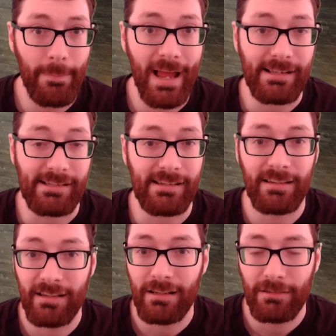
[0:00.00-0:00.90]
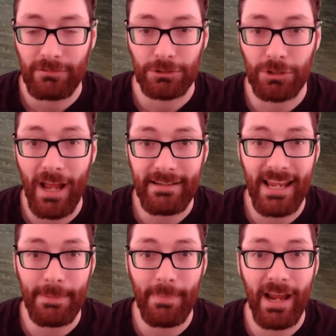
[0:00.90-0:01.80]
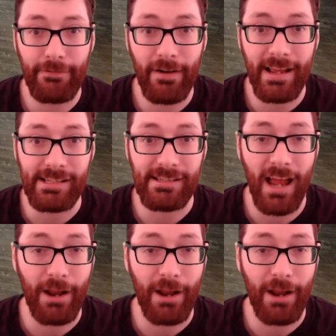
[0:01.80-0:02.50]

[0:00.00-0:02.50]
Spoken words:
best, try to take my advice.